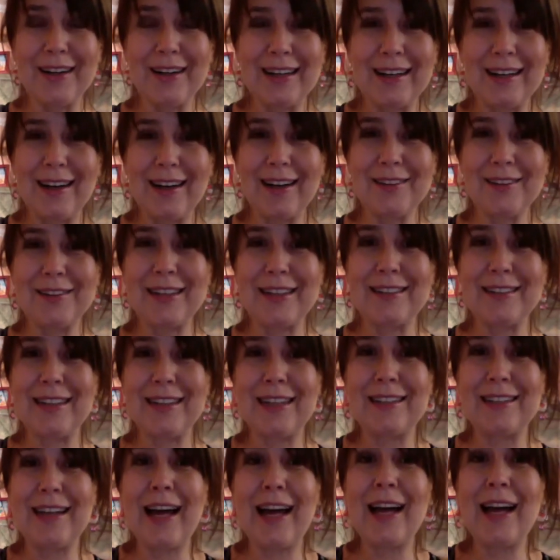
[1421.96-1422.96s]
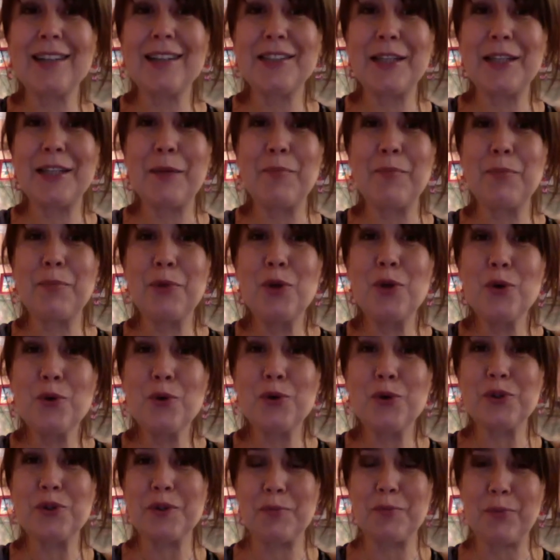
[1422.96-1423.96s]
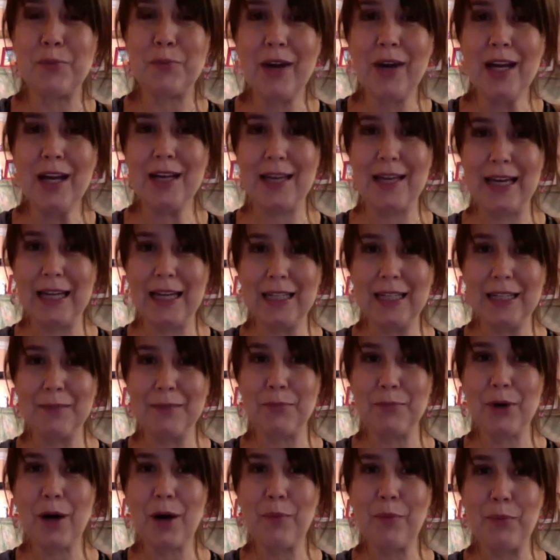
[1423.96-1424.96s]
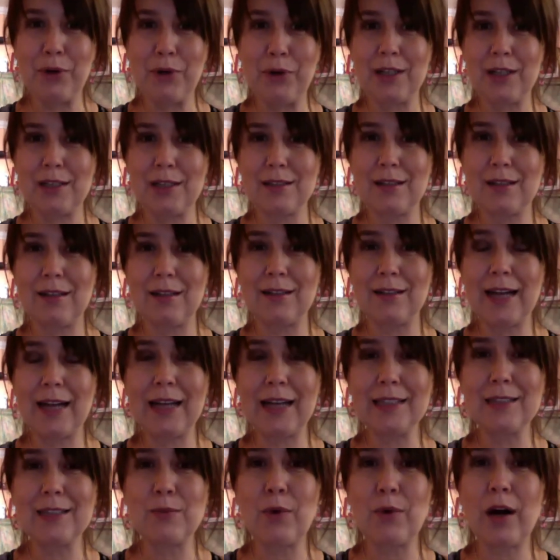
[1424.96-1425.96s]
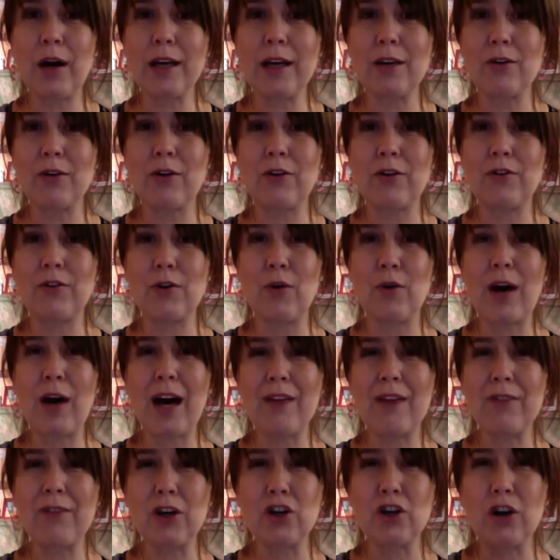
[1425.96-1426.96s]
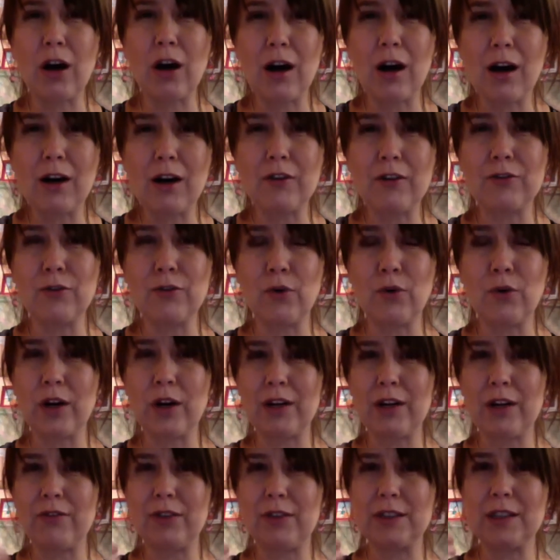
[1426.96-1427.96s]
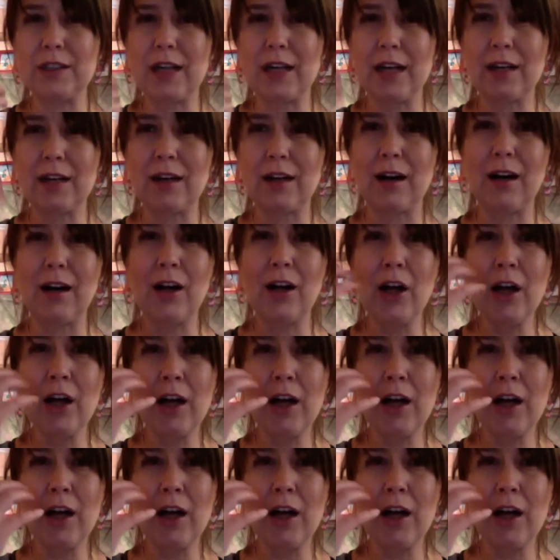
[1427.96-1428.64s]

it has the mucus breaking properties, and that's why, you know, if you have a cough or if it's like a,